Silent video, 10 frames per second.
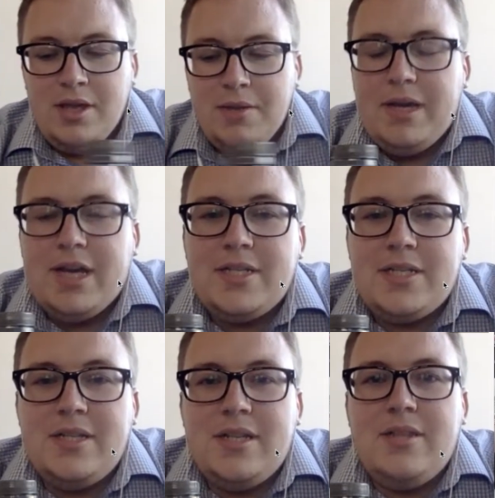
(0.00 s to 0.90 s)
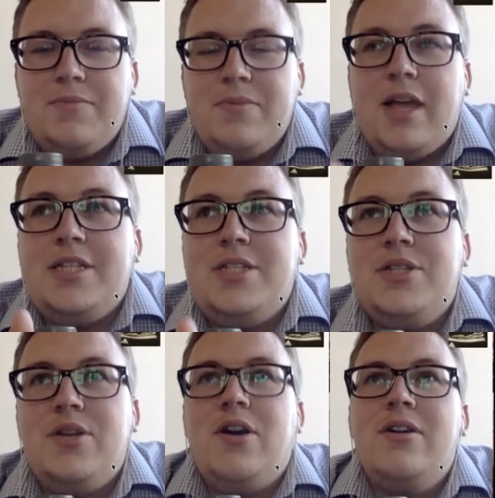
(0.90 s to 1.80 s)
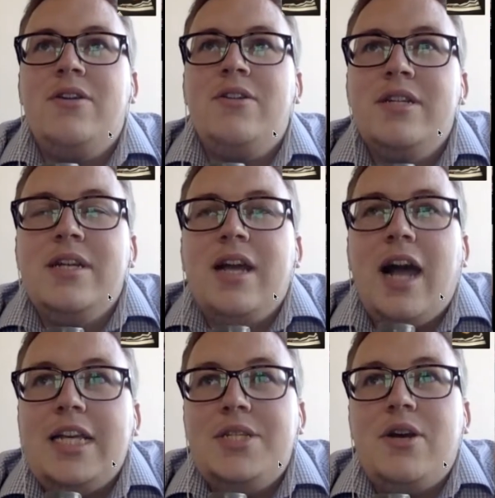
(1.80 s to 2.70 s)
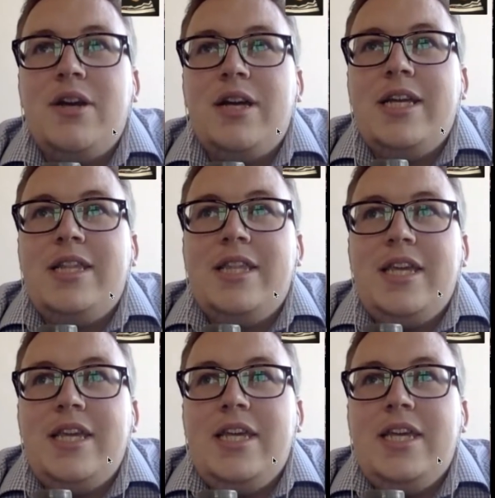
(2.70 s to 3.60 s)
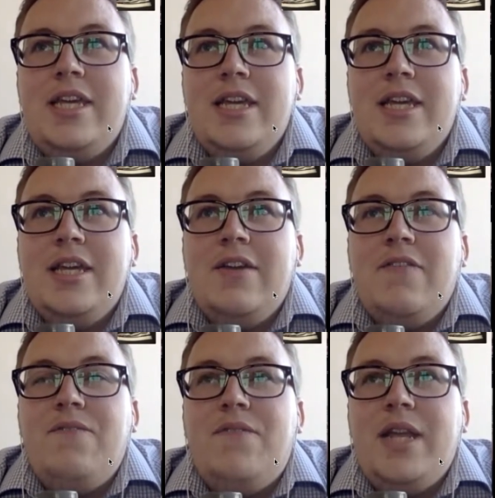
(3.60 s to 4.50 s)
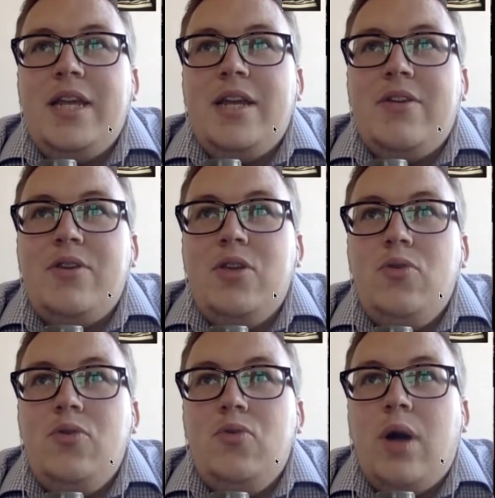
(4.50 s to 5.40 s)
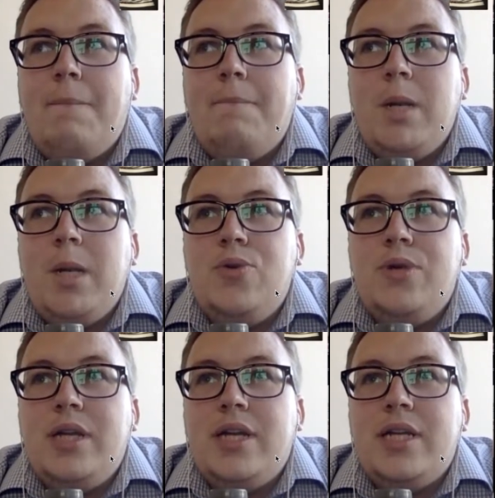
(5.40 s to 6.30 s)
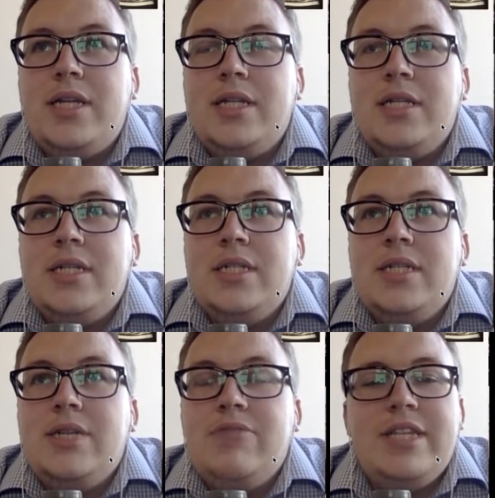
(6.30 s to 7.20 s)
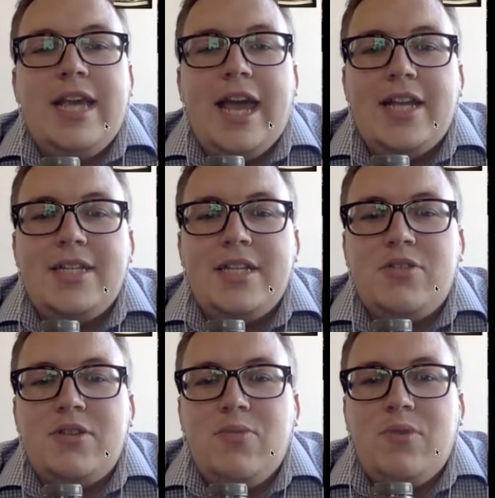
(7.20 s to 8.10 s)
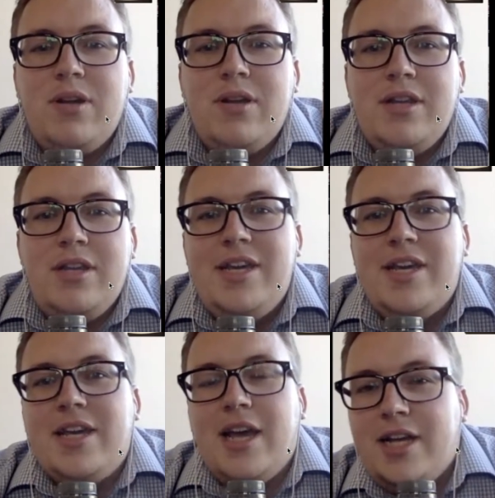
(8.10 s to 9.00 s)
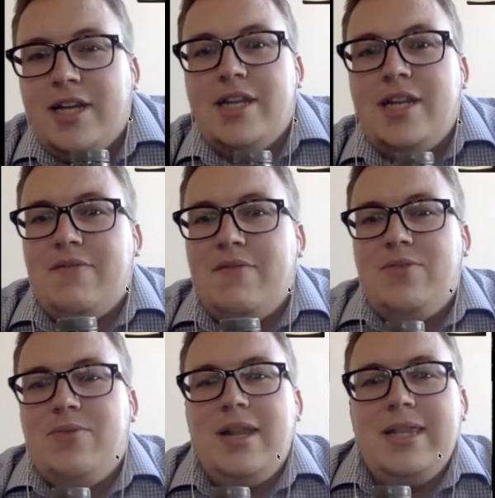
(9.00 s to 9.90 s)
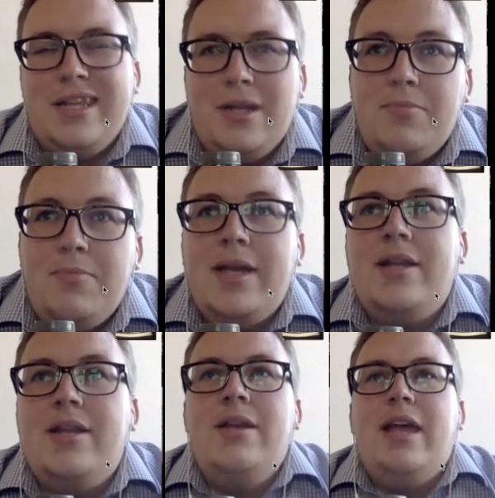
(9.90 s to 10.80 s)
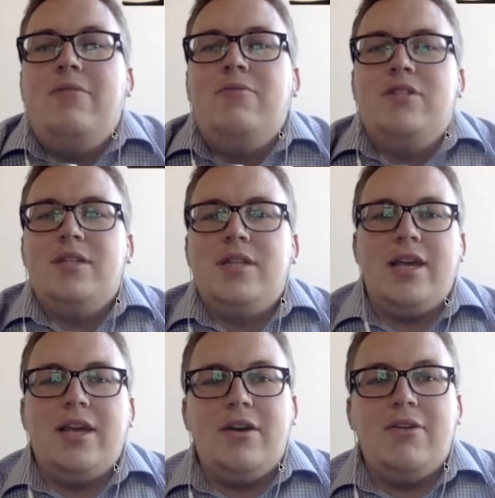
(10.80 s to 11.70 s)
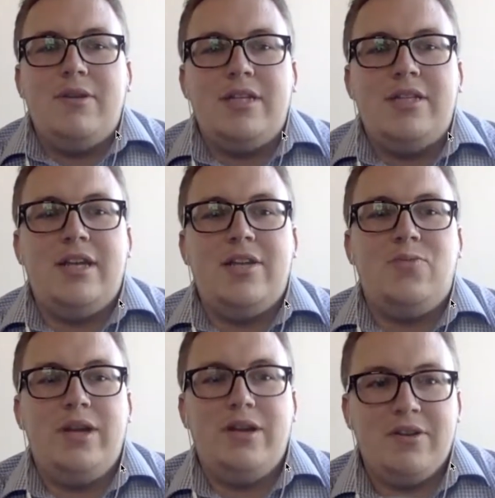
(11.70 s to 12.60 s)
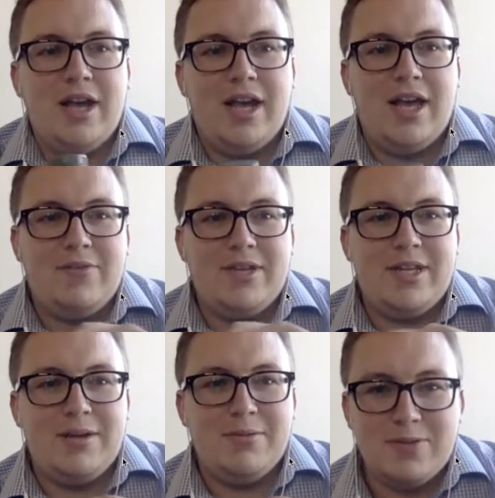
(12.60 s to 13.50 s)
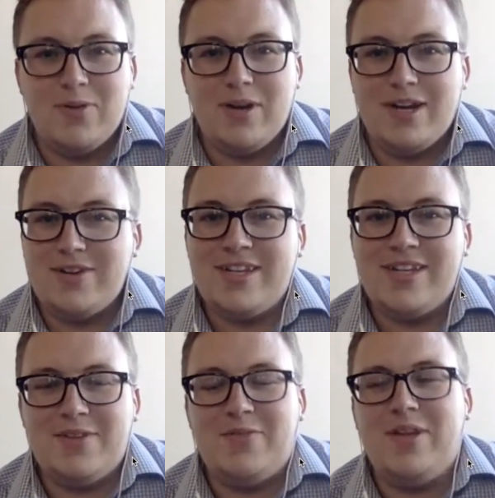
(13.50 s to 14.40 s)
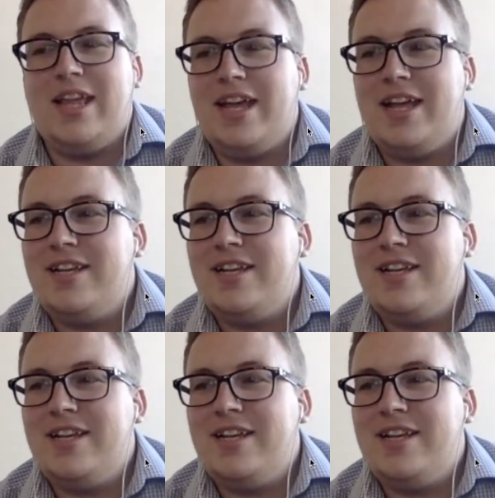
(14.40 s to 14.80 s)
Because I saw, I saw in the video you uploaded, it was the ancestry one. You kind of dived into it a little bit. It was just like, oh, it's weird not having talents around and stuff like that.